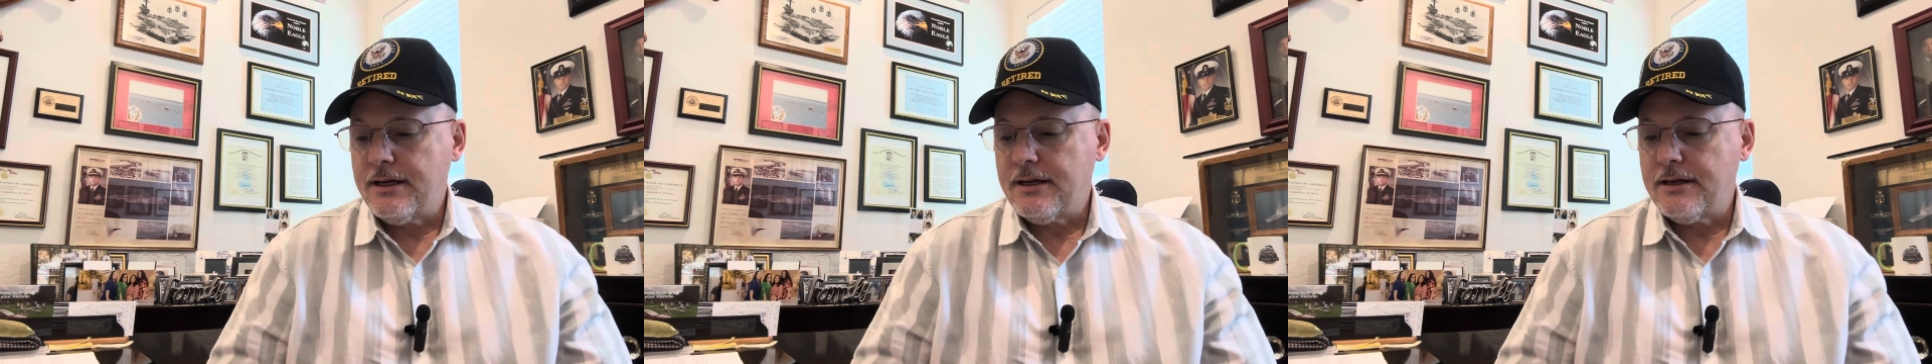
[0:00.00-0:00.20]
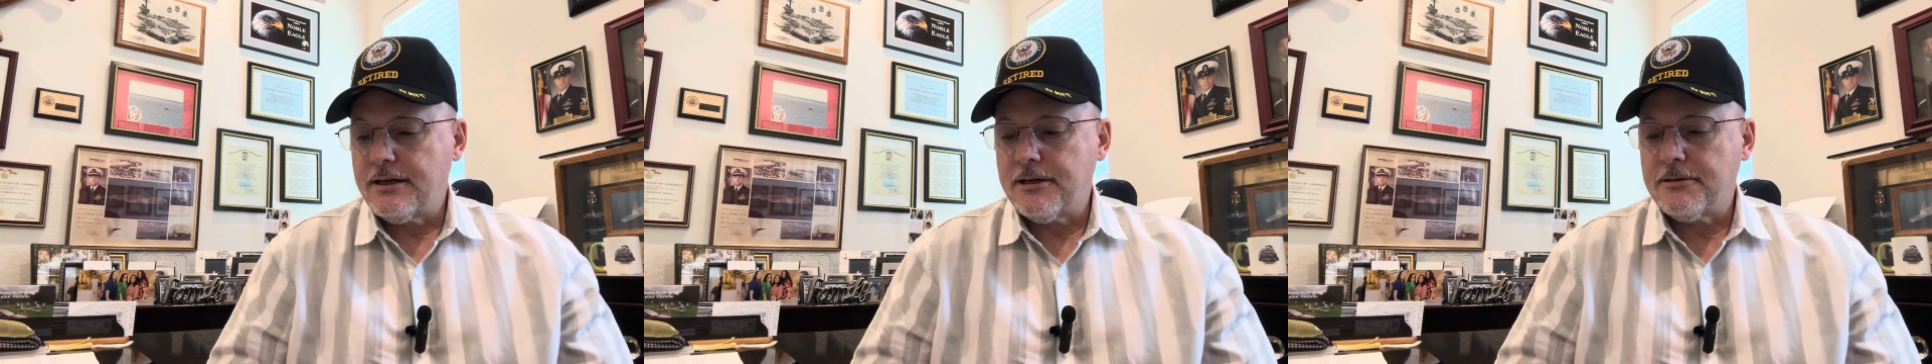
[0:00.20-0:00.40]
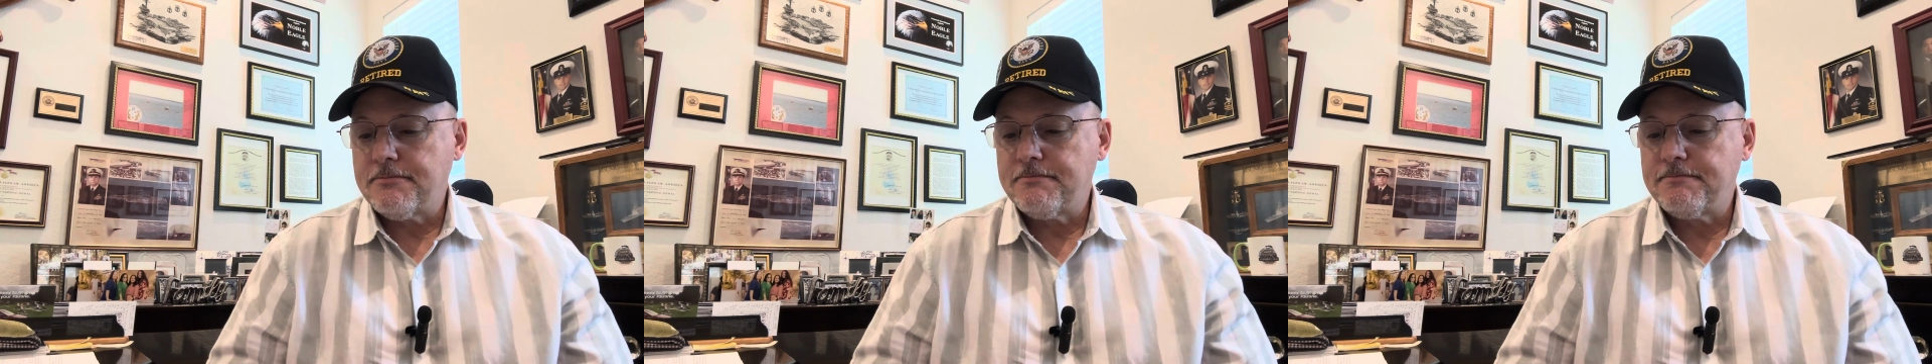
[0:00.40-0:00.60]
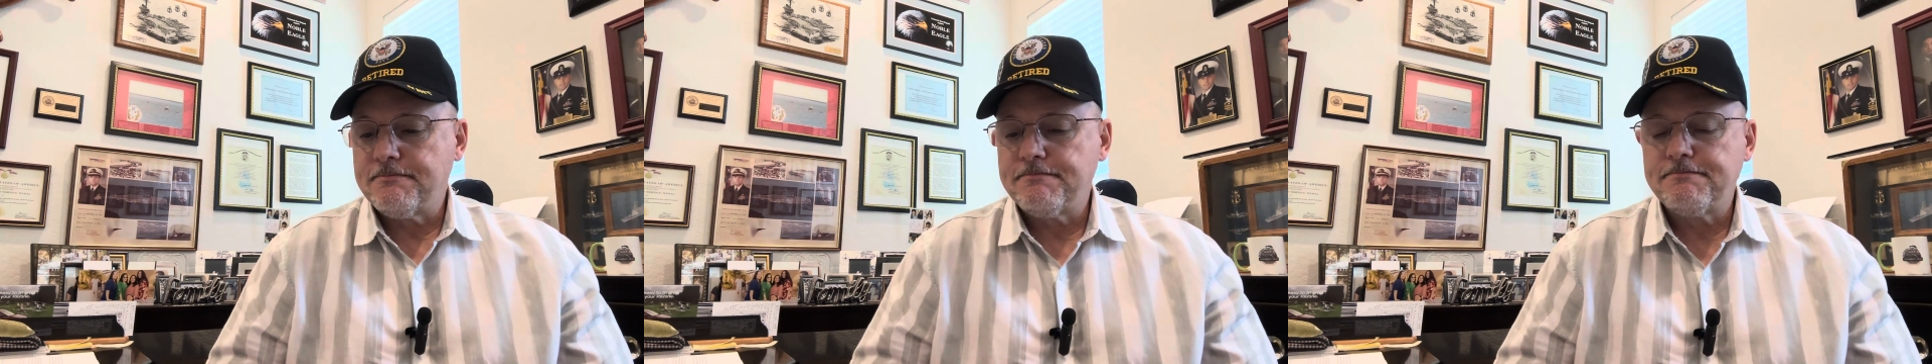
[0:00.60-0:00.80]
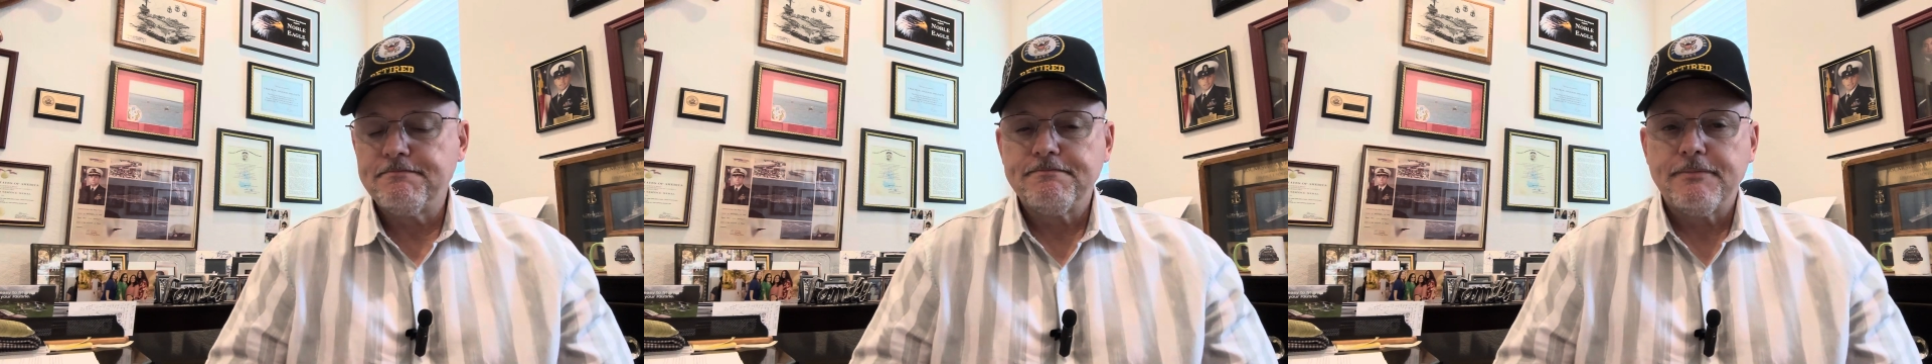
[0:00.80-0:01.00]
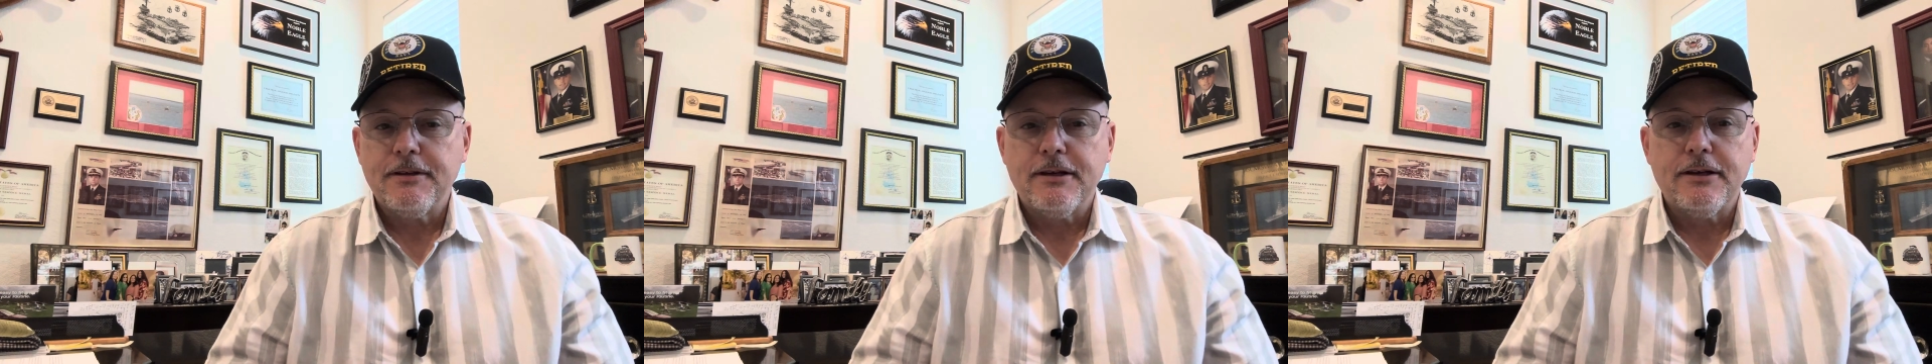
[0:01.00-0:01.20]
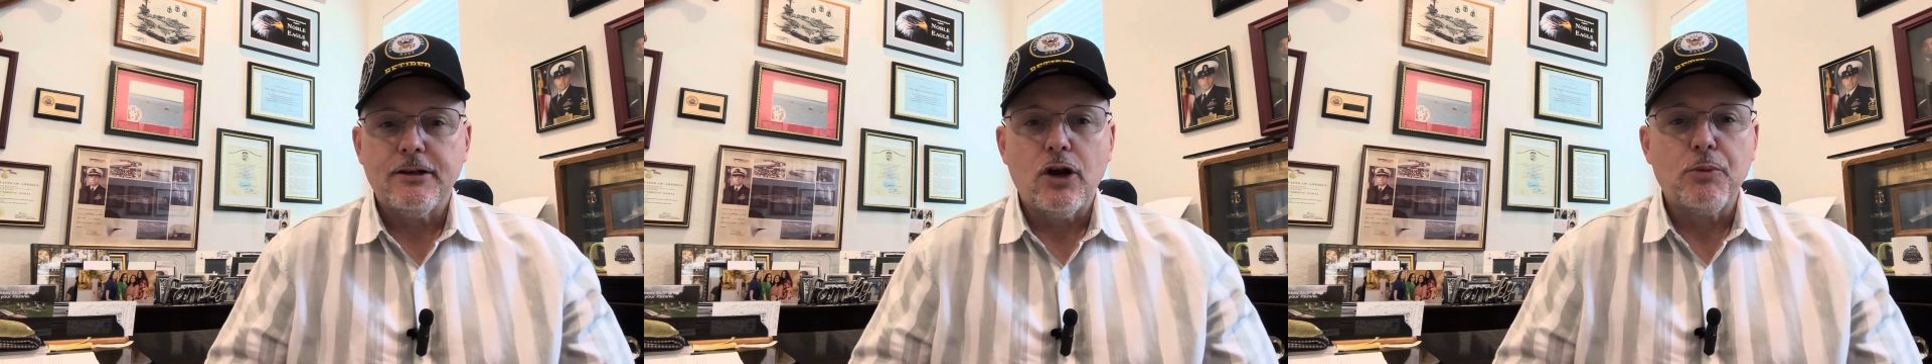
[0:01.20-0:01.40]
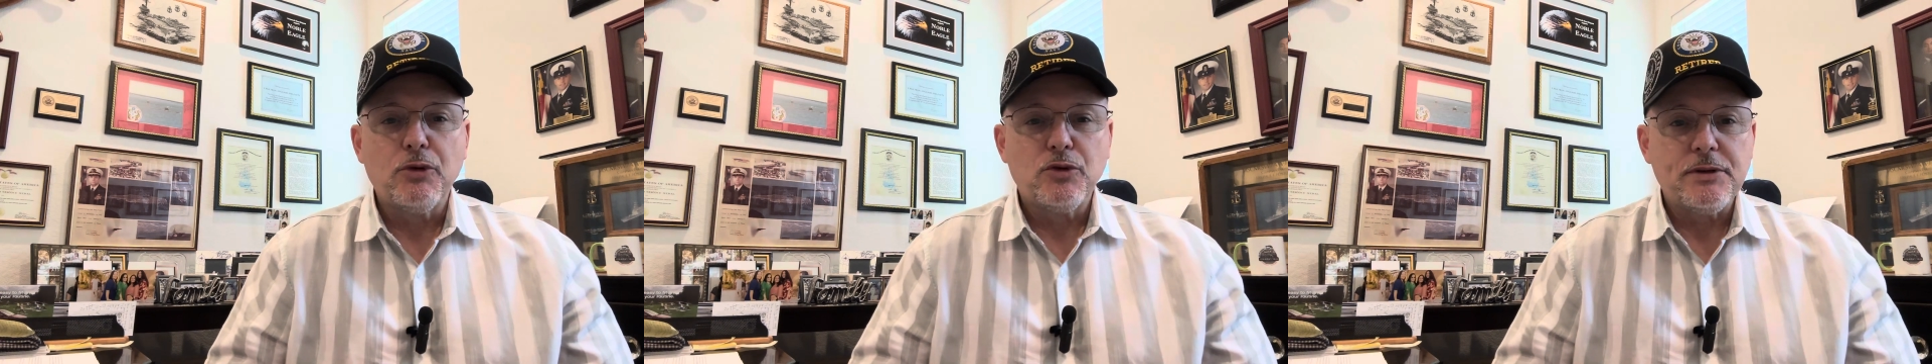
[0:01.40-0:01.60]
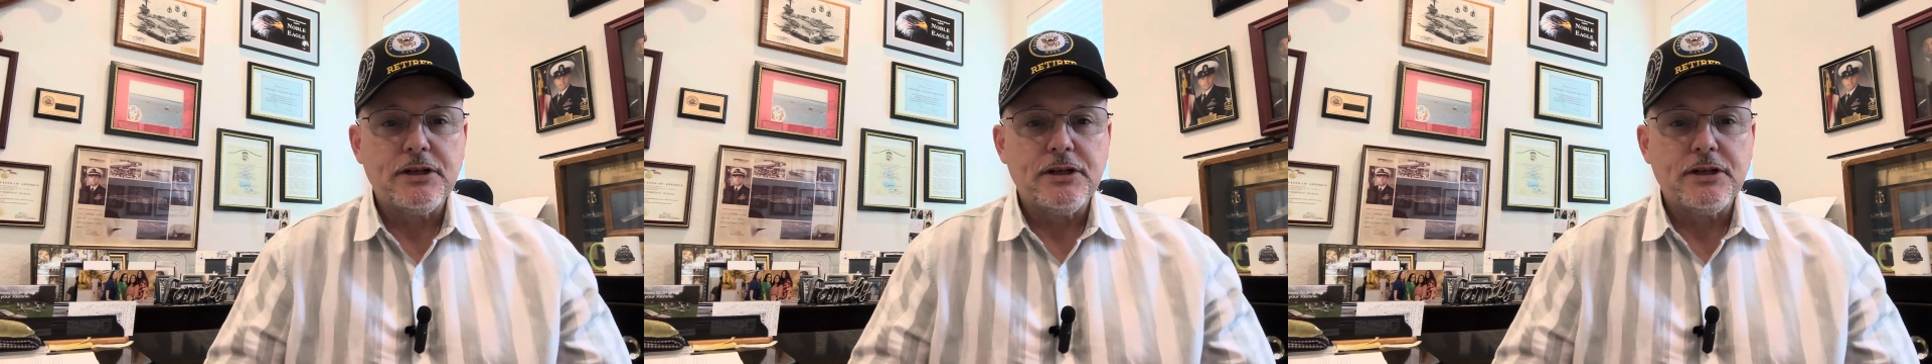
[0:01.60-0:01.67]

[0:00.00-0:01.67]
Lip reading: it almost